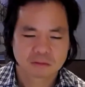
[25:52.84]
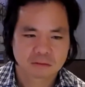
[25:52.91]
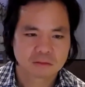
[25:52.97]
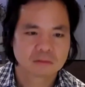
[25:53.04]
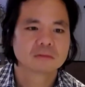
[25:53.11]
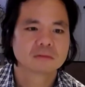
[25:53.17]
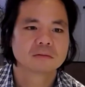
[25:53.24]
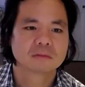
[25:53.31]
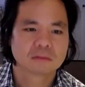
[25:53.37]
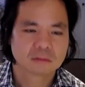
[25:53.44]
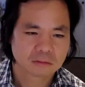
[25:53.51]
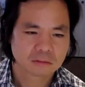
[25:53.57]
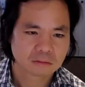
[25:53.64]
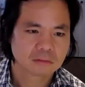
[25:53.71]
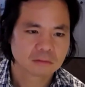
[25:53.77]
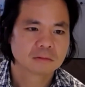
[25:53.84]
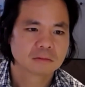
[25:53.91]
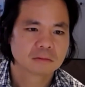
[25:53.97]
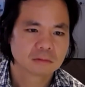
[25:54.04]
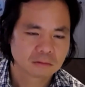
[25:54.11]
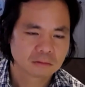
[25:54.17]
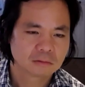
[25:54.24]
so it's not just
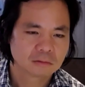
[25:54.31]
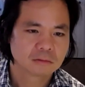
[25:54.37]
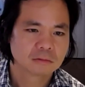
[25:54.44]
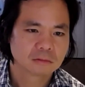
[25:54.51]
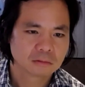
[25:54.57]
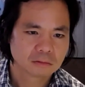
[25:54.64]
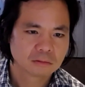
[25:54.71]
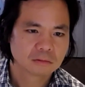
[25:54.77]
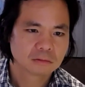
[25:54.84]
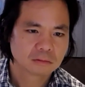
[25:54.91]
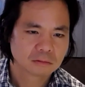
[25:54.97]
helping governments here and